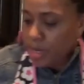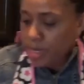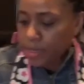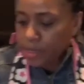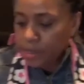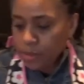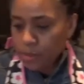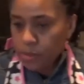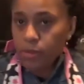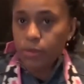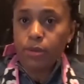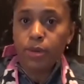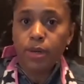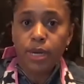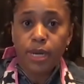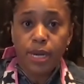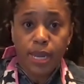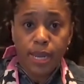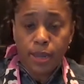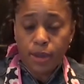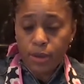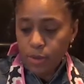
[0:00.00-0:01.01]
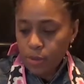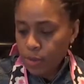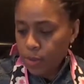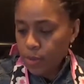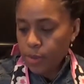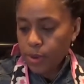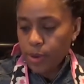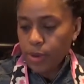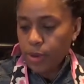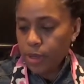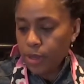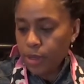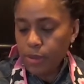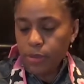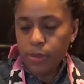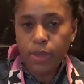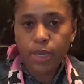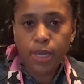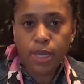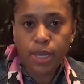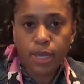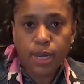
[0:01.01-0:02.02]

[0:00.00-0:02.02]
Alright, so now we're going to go